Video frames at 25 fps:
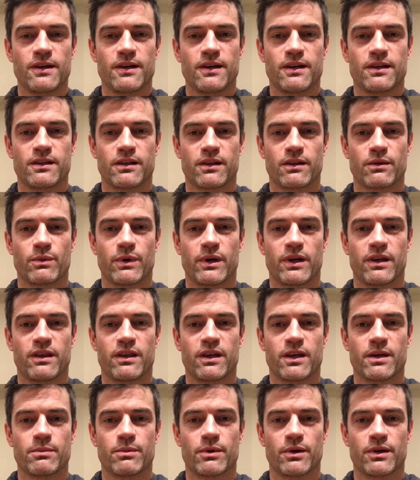another way to
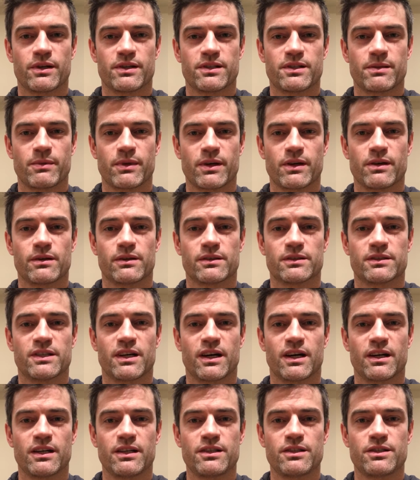think about it is something called
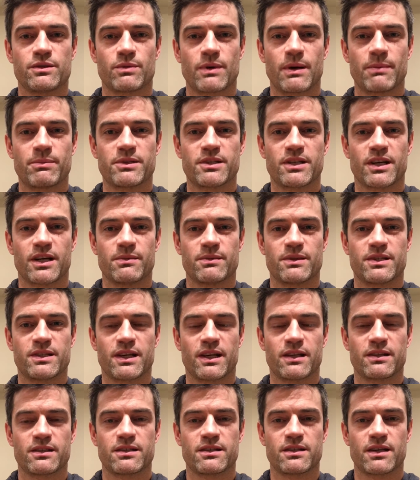tonnage, reps times
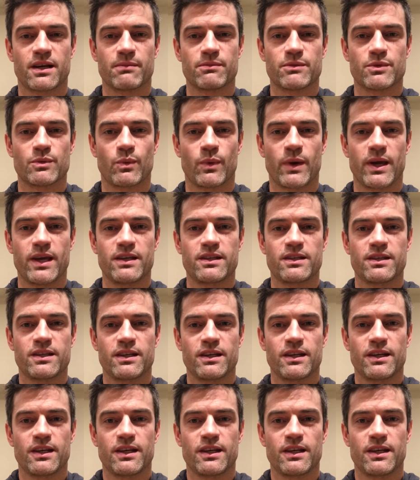sets times weight.